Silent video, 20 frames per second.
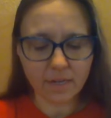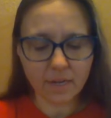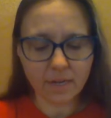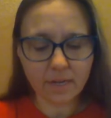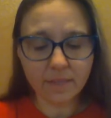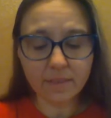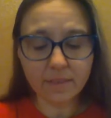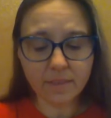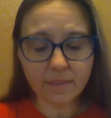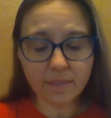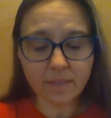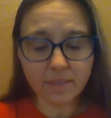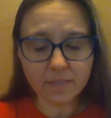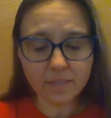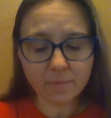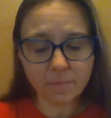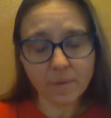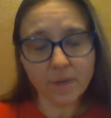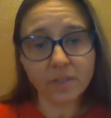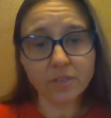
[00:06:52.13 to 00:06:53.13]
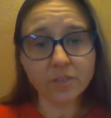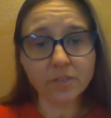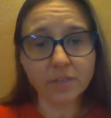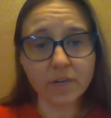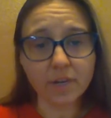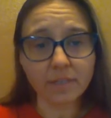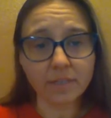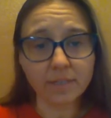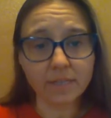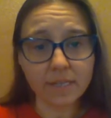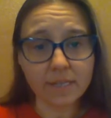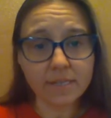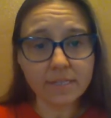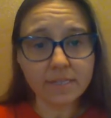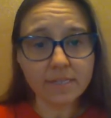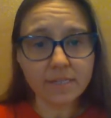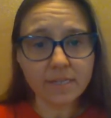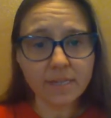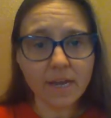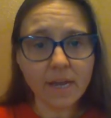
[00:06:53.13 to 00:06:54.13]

in this picture, at least,